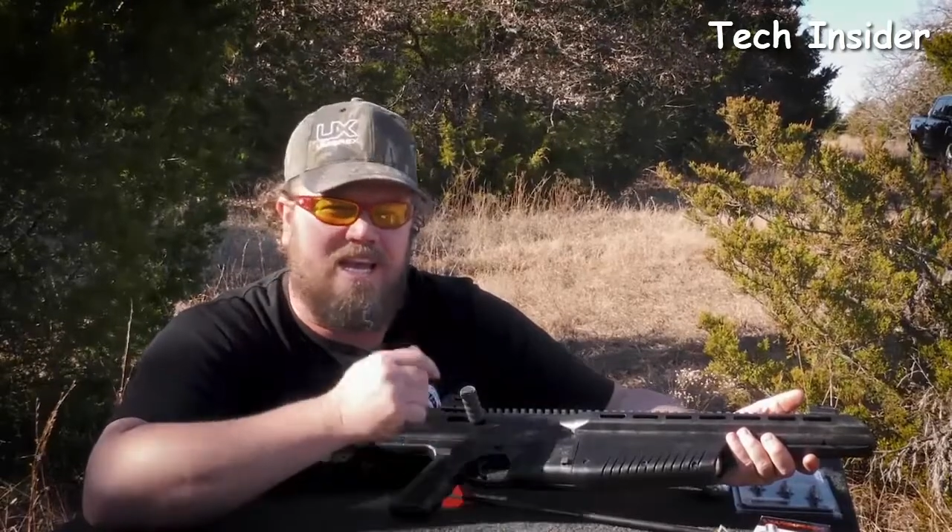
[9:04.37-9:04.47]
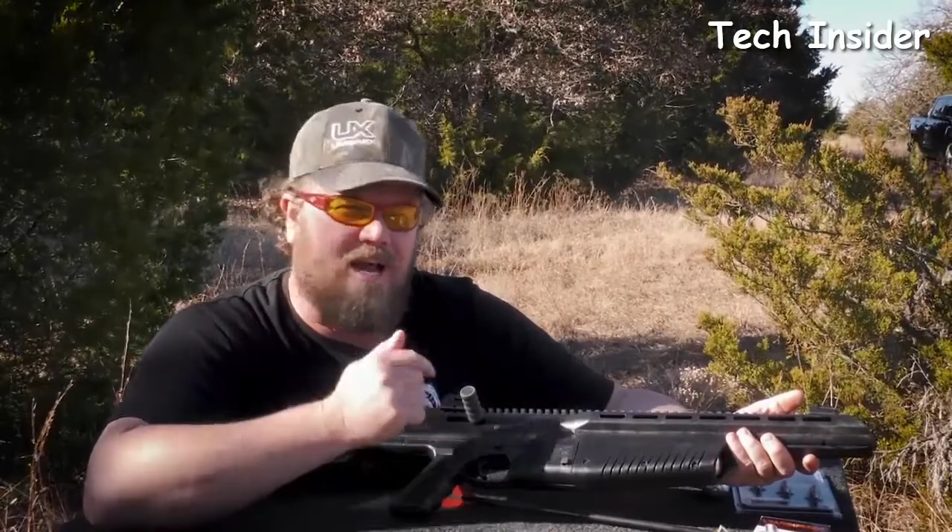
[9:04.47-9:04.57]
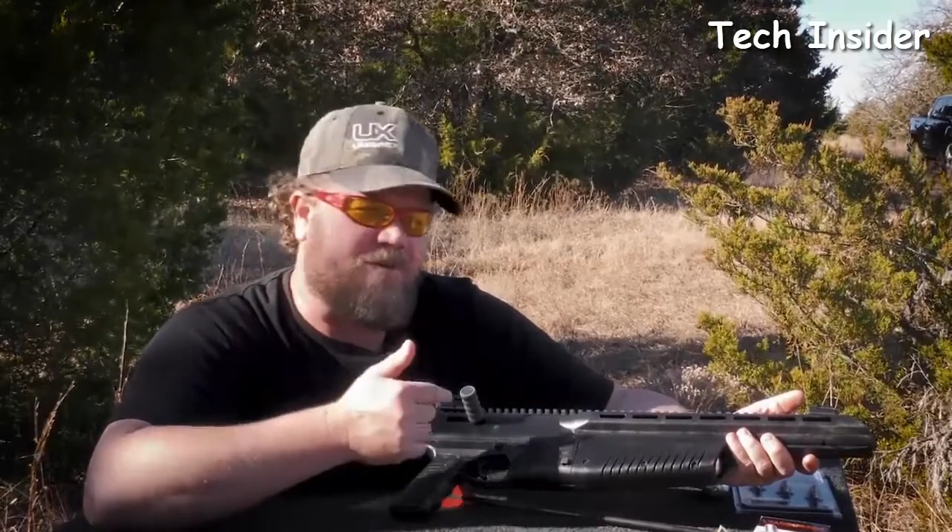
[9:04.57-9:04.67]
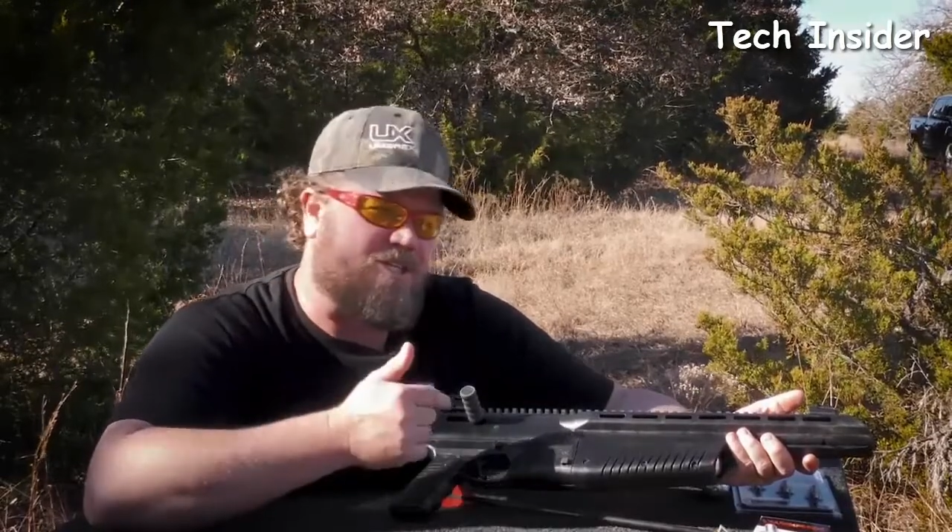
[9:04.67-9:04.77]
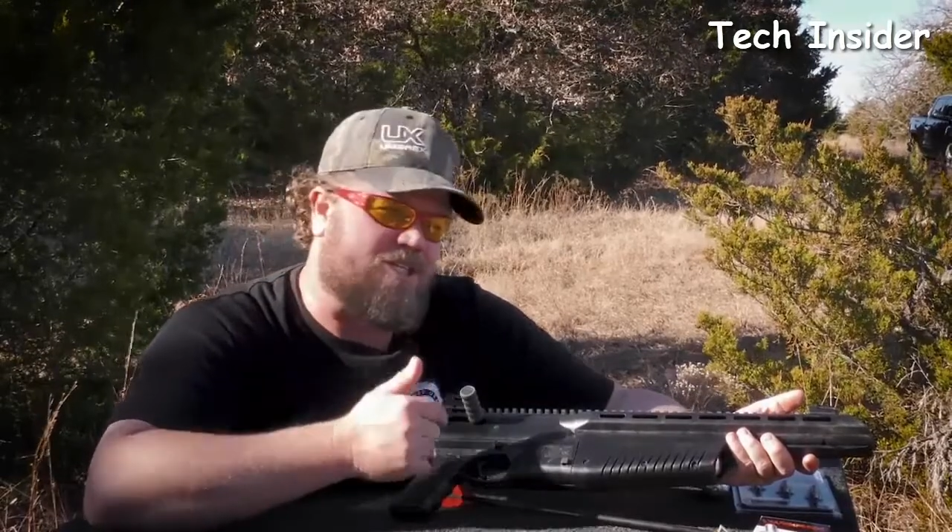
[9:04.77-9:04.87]
And
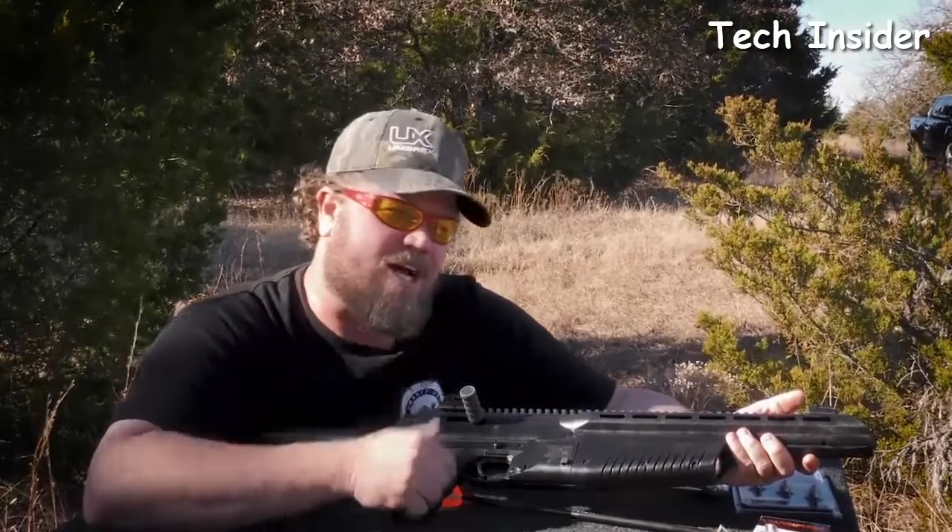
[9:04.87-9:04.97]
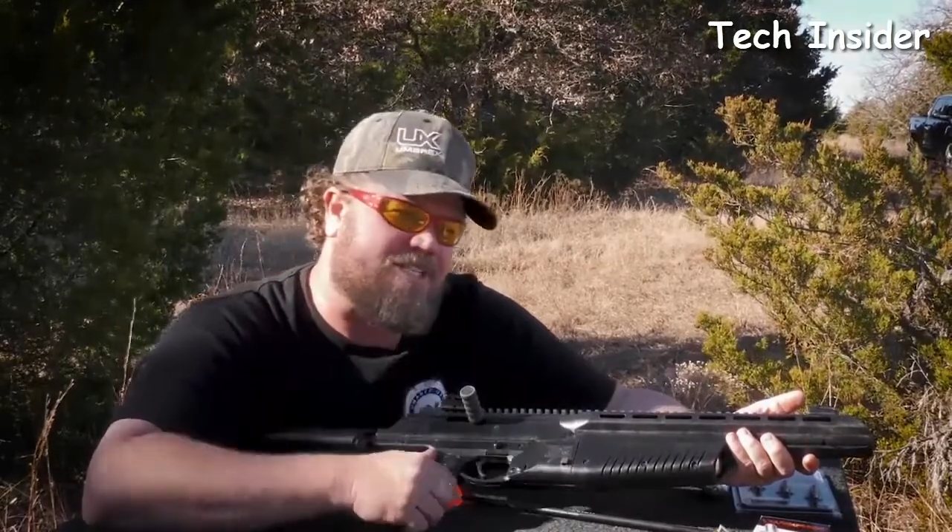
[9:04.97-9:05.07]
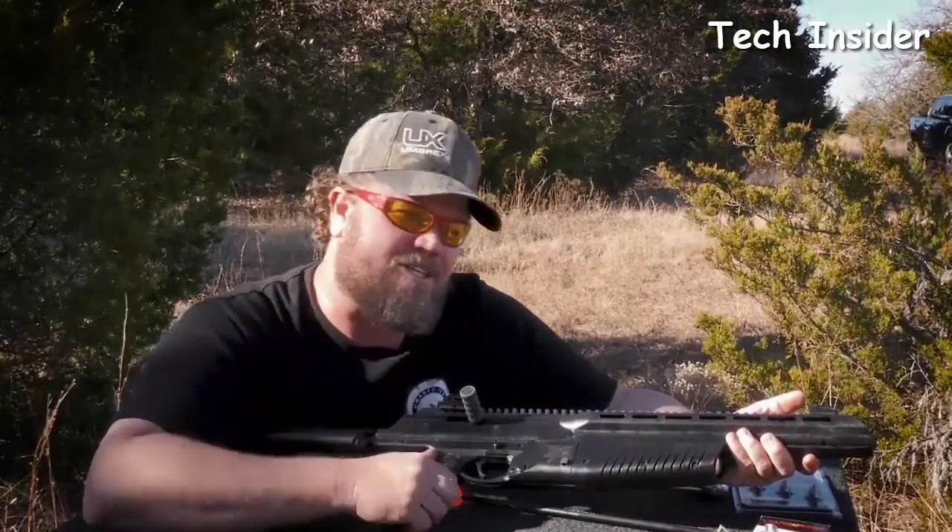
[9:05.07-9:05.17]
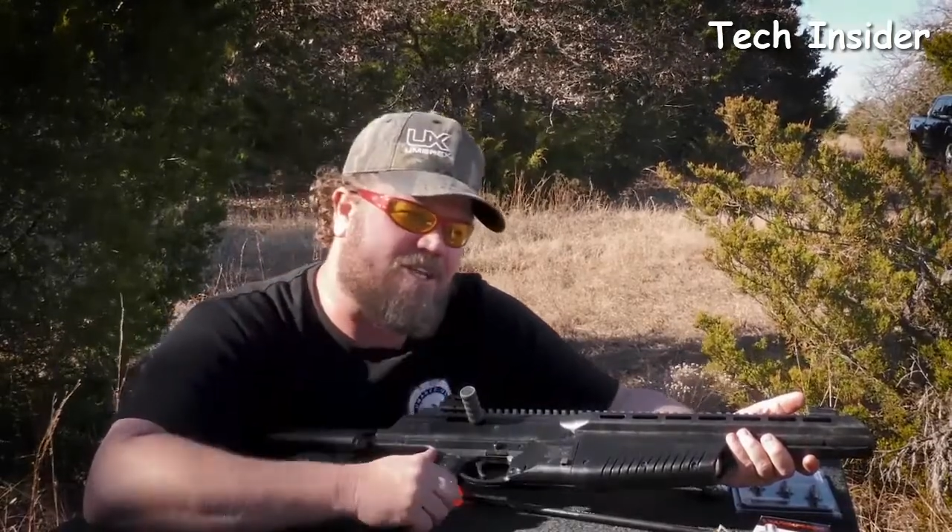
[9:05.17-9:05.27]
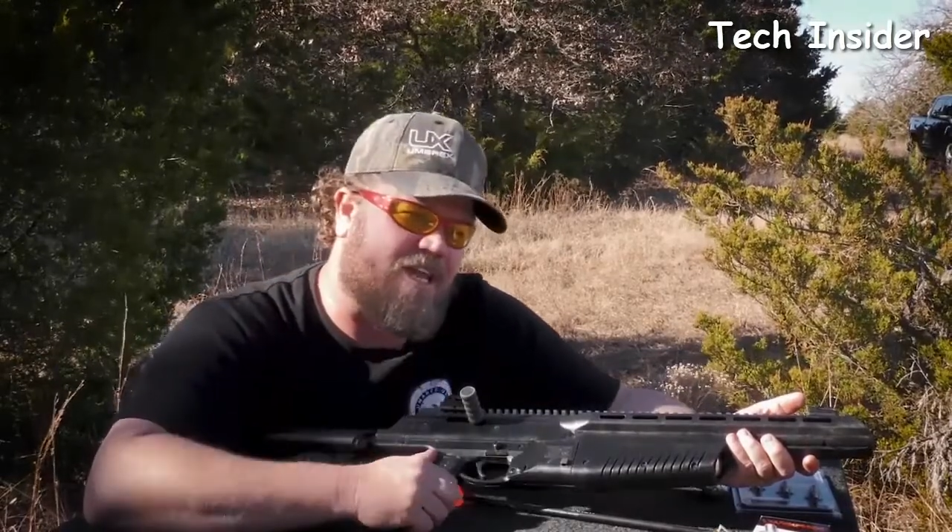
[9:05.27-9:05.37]
how many
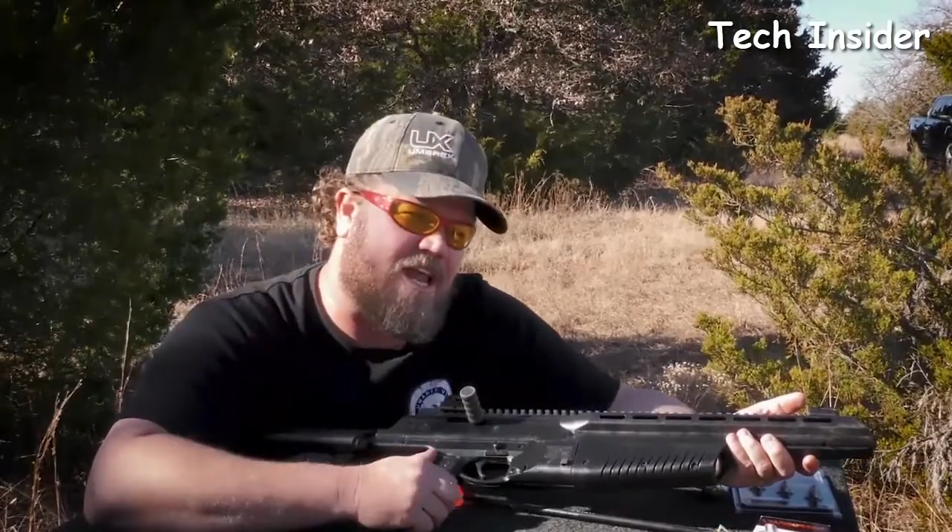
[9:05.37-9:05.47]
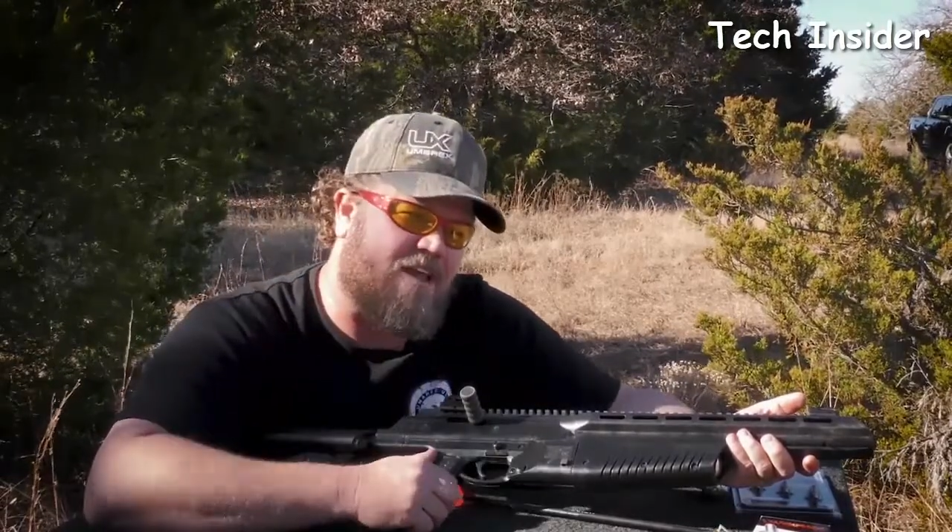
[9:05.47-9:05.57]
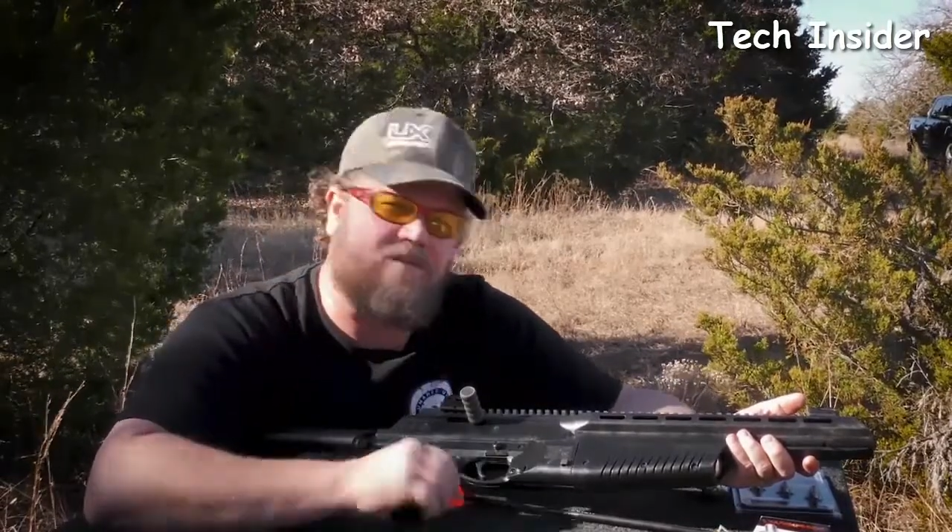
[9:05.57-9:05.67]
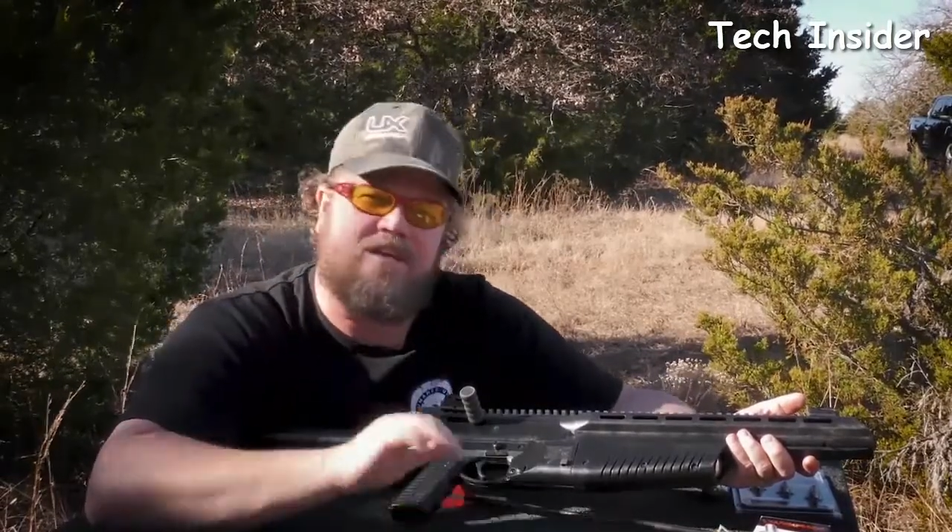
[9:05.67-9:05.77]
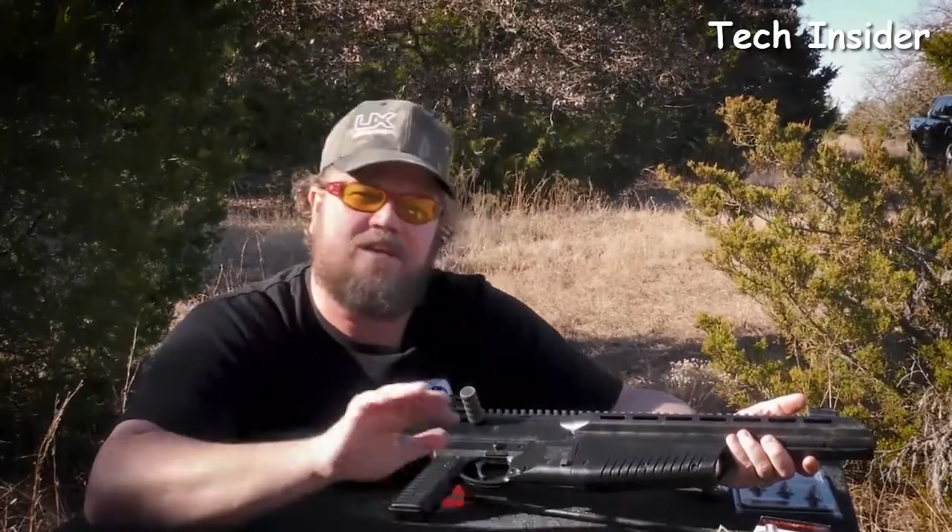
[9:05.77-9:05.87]
shots do you get
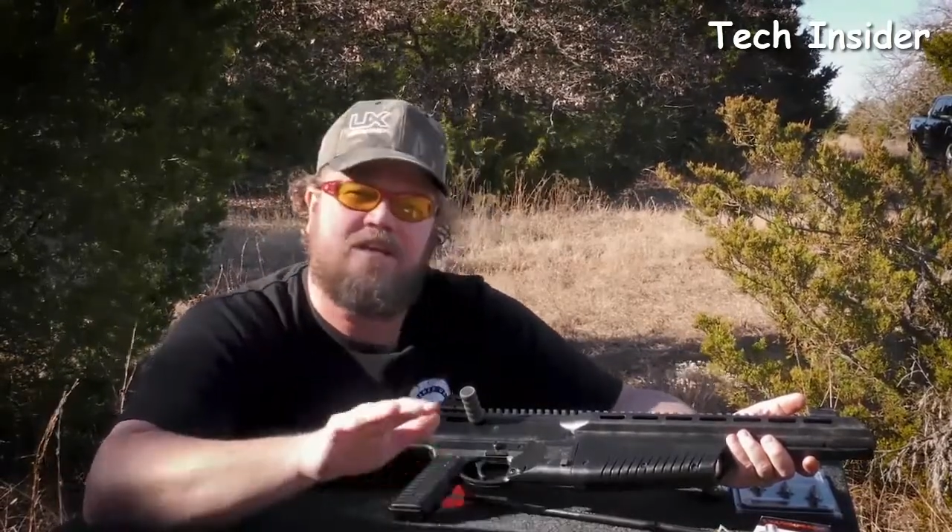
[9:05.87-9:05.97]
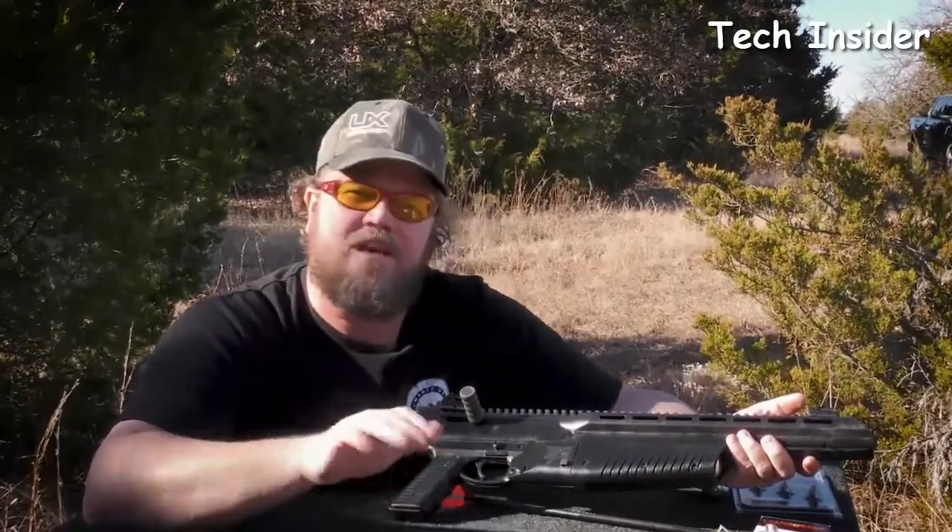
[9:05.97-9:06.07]
out of it?